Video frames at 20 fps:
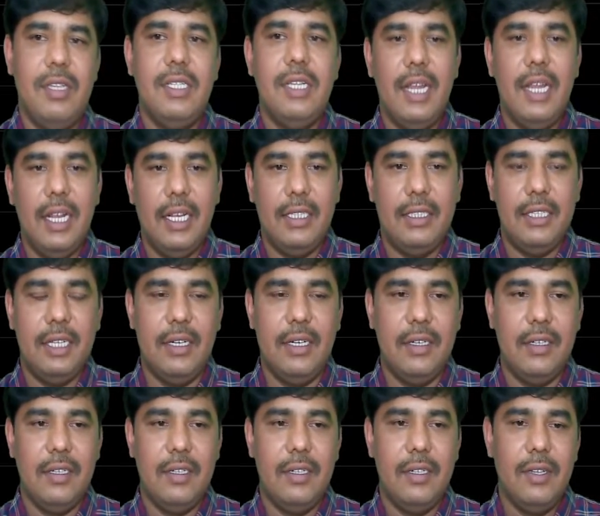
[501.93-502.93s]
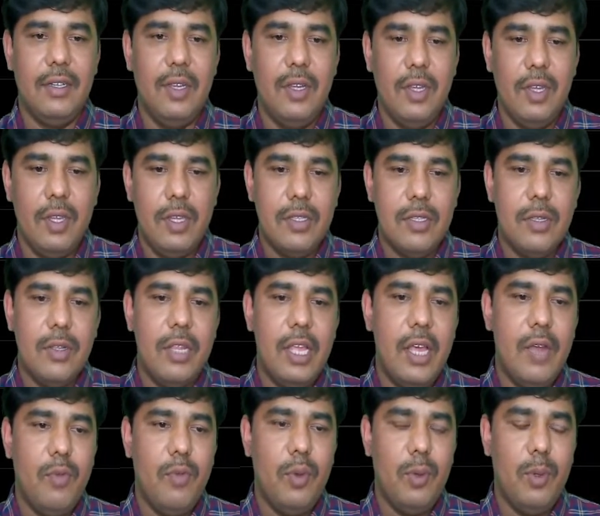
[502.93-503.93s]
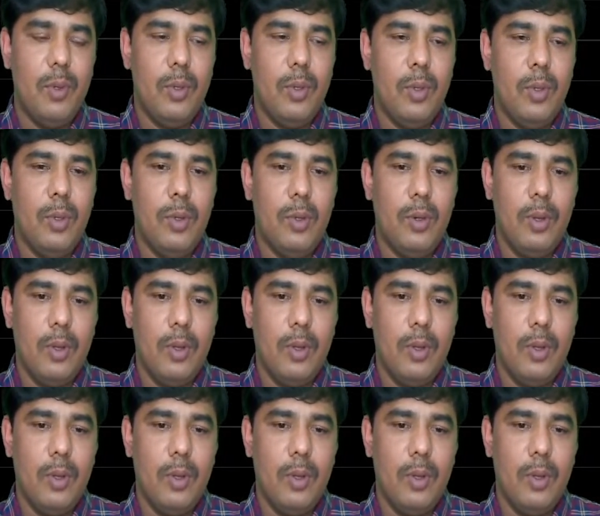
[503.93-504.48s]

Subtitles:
direction. So therefore,